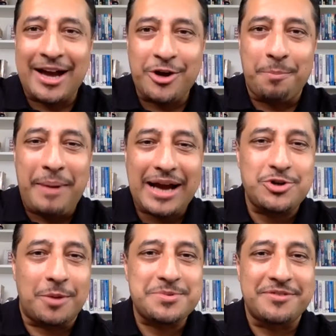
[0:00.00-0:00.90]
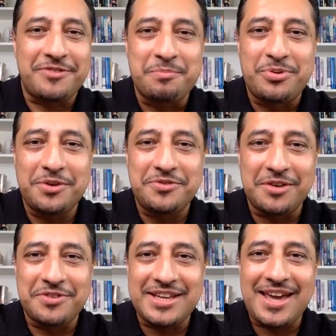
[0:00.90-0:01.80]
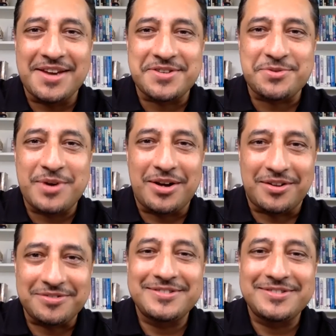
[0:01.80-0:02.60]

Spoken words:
your backdrops have improved over the years as well.